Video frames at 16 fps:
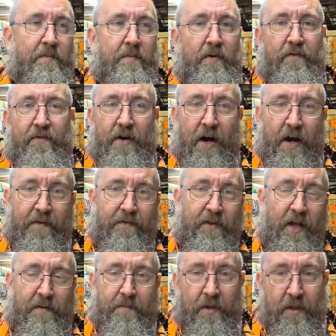about
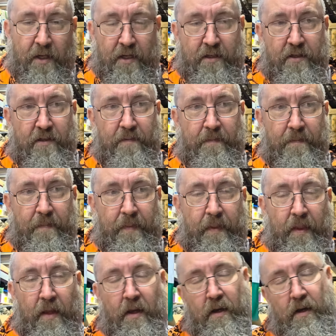5-10 minutes,
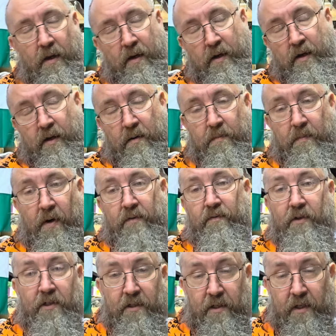but
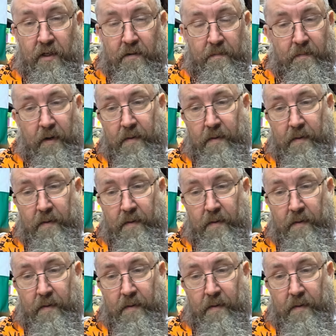we'll see.